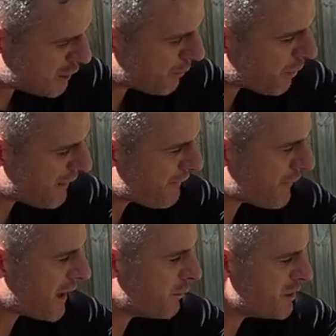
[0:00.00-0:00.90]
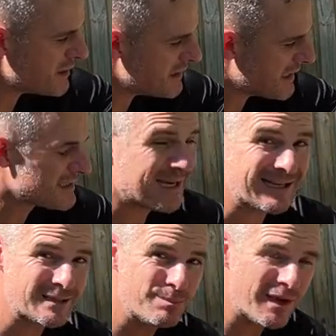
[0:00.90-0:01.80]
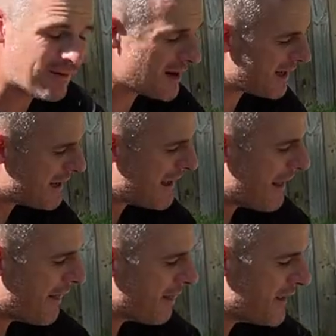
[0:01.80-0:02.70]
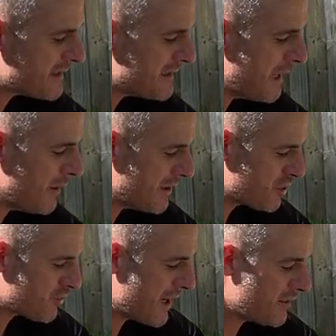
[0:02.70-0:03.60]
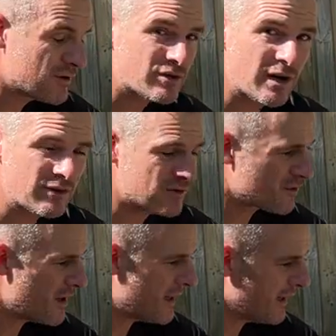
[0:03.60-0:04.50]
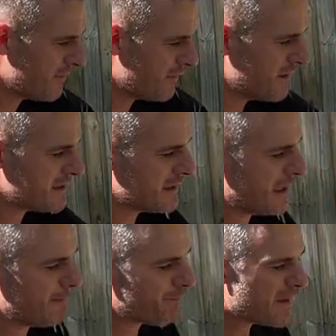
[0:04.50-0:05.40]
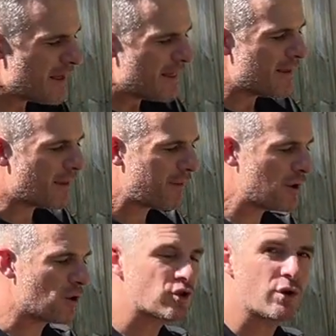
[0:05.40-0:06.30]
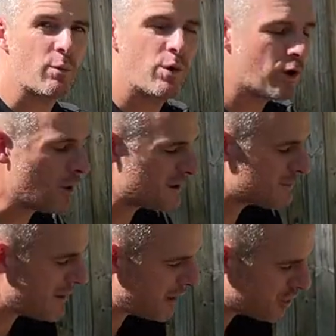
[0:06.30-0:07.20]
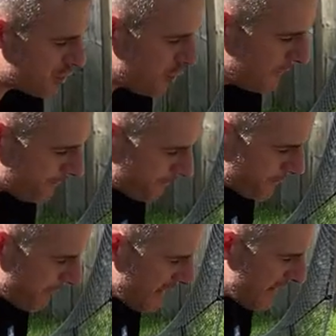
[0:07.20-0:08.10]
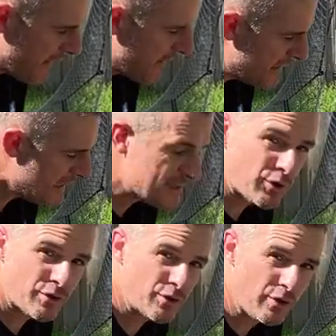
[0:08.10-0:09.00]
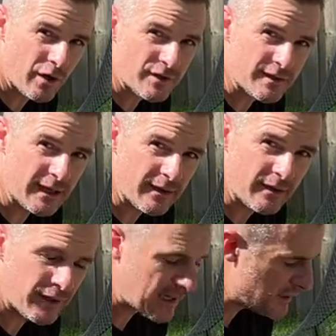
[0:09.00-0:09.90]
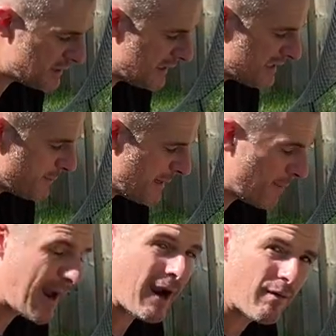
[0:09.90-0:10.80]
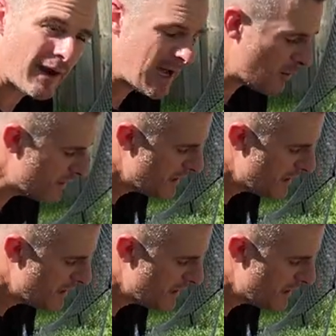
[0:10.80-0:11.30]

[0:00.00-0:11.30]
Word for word: And you'll probably find when she does that and gets better at it, this knee will get straighter and straighter and straighter. And the rest again. The other thing you've got to try and work on is make sure that the knees are not too close together okay she needs to be parallel